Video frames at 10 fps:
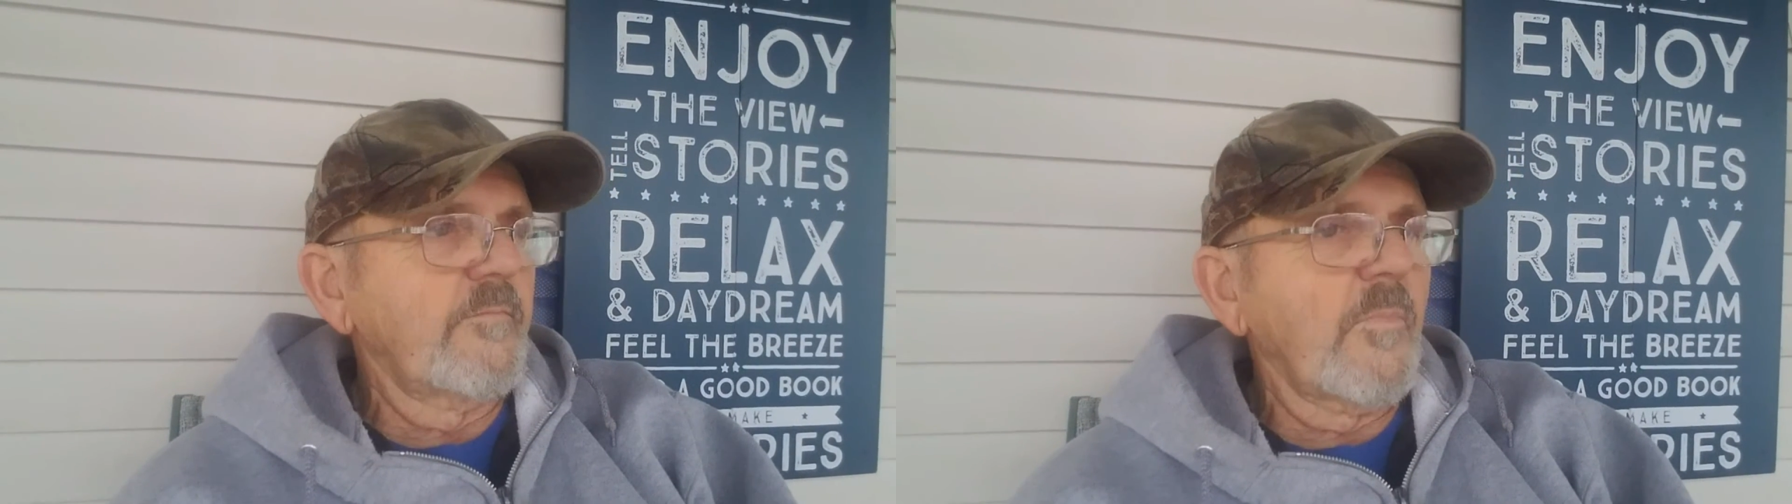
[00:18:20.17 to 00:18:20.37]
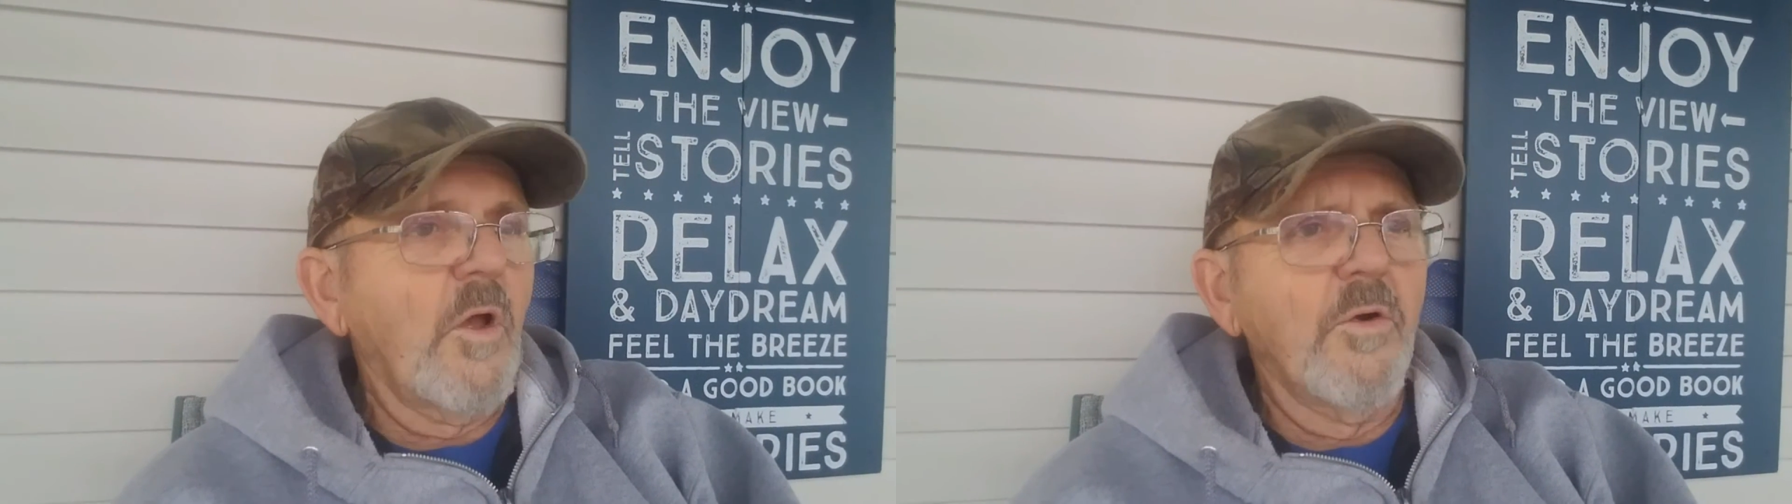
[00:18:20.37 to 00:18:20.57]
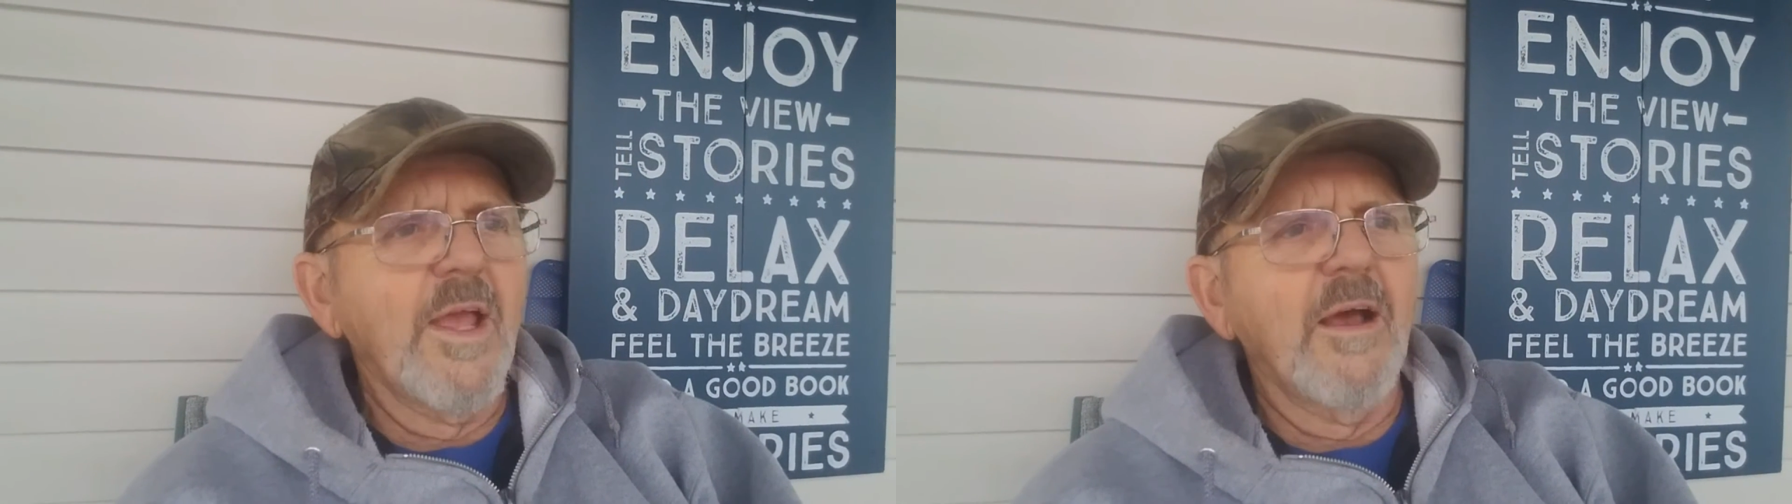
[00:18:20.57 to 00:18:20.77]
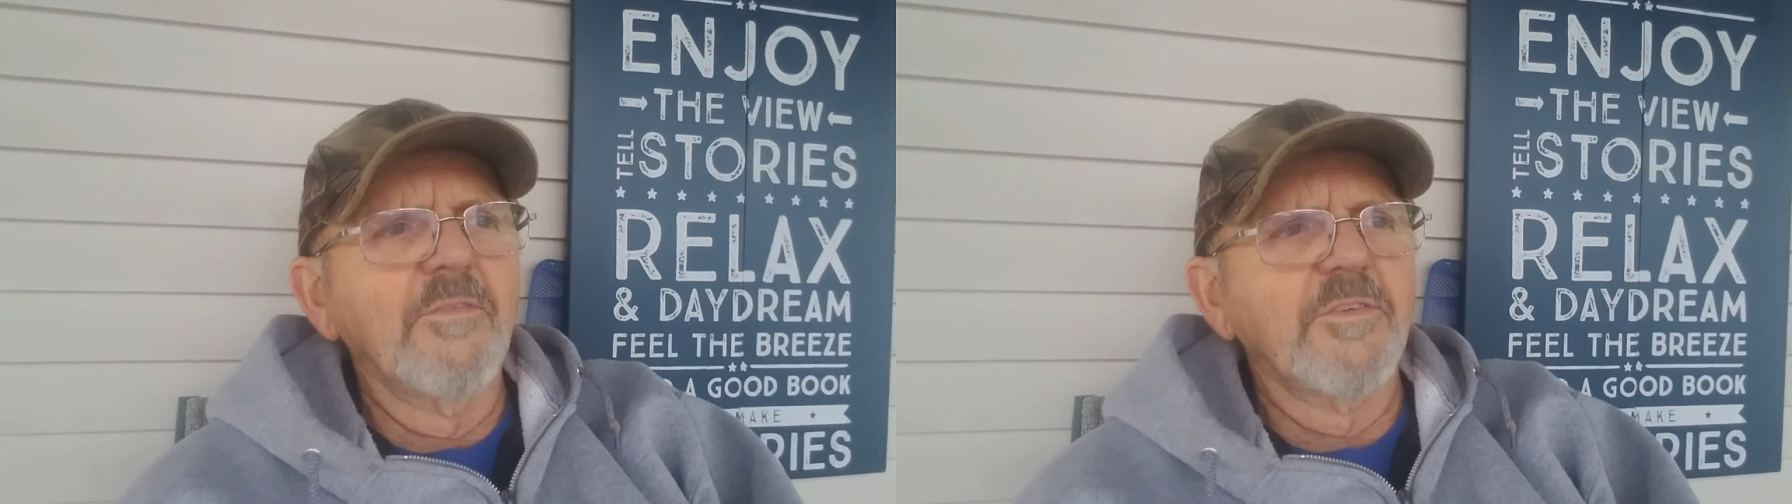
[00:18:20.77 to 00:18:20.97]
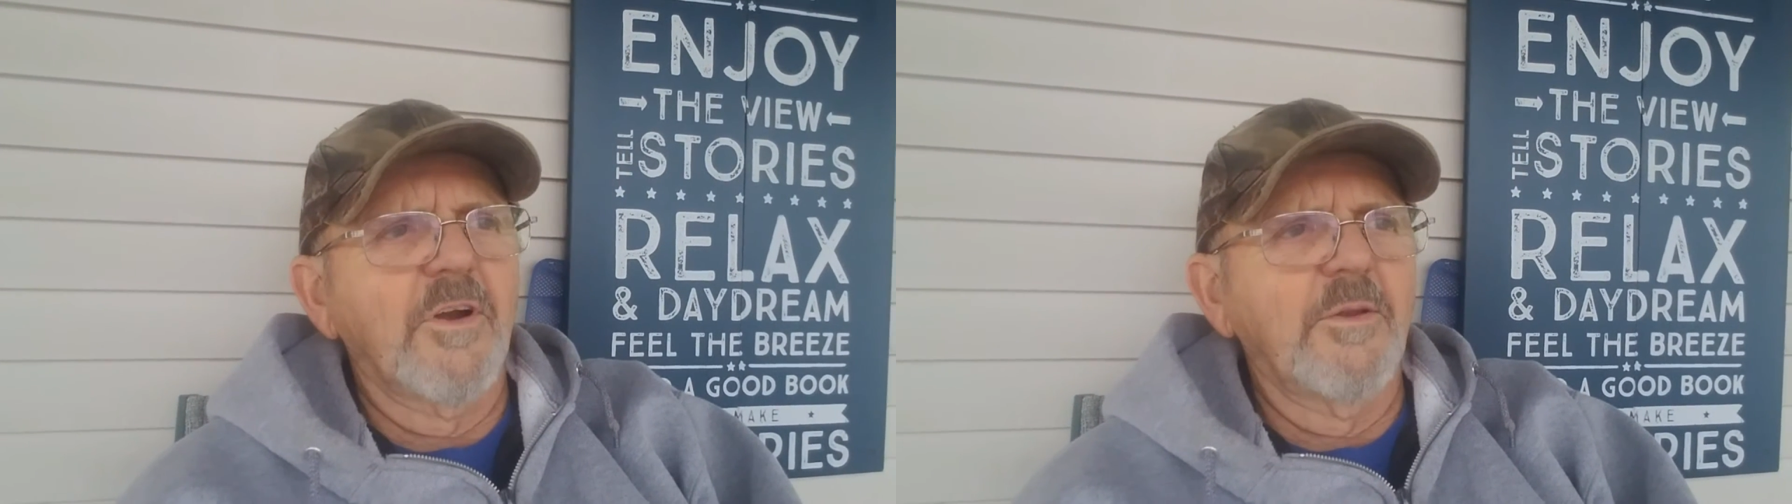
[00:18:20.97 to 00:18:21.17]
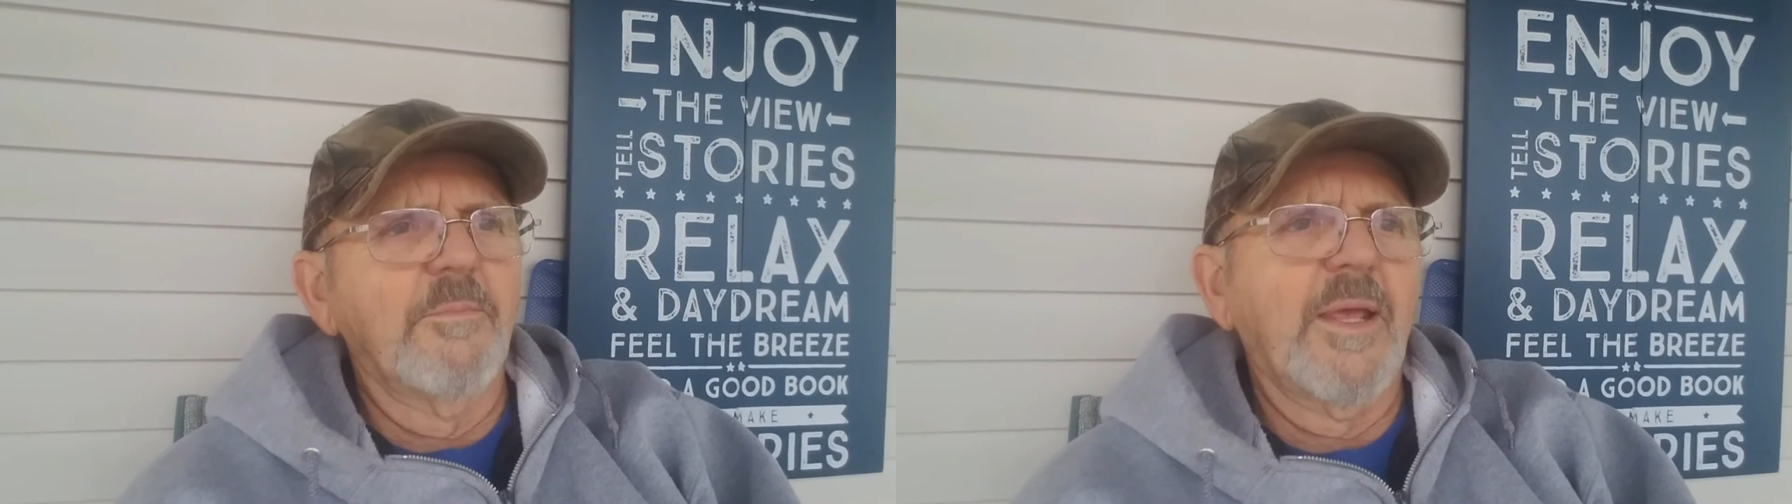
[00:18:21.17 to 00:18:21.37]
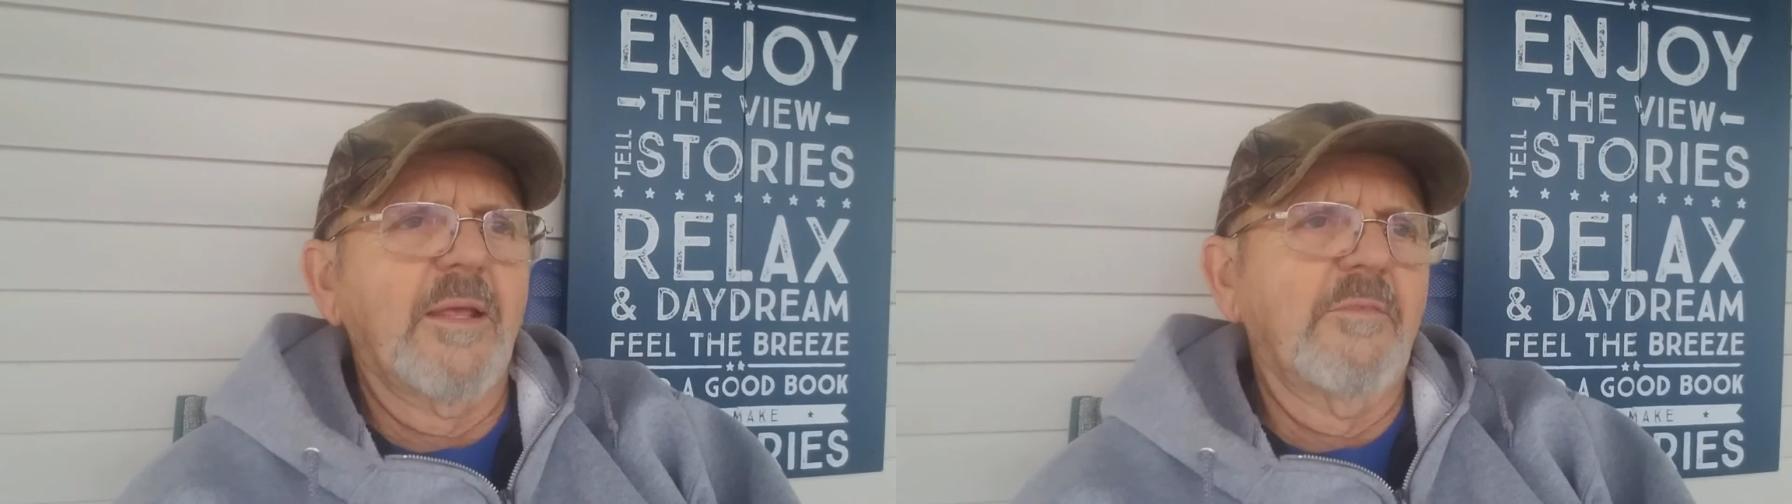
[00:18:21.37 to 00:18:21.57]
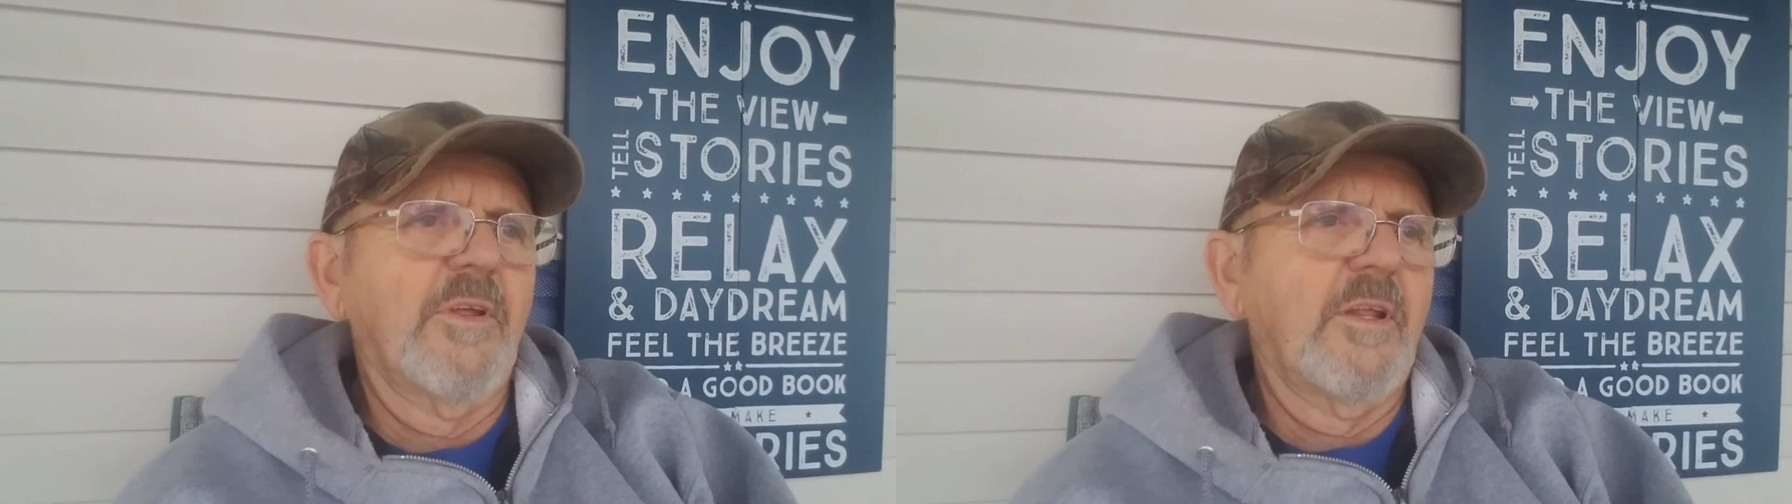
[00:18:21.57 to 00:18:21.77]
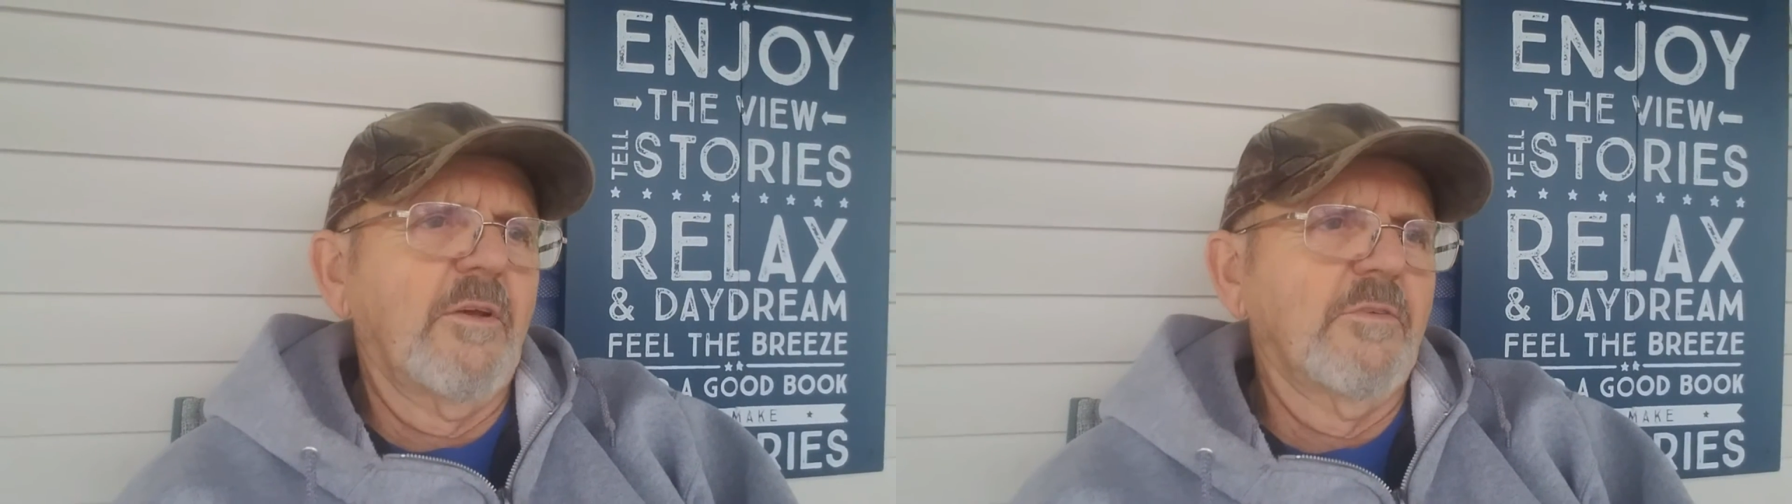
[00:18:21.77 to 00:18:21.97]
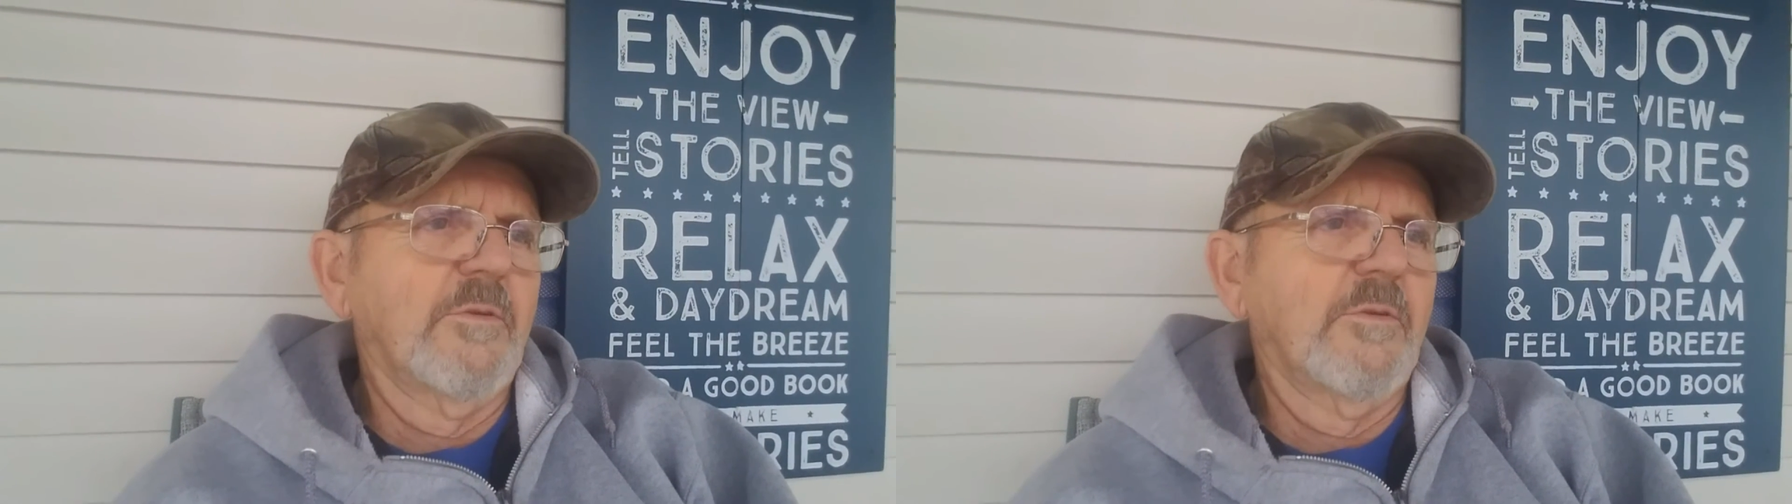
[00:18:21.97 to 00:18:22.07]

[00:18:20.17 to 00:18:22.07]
oh yeah, I've started making videos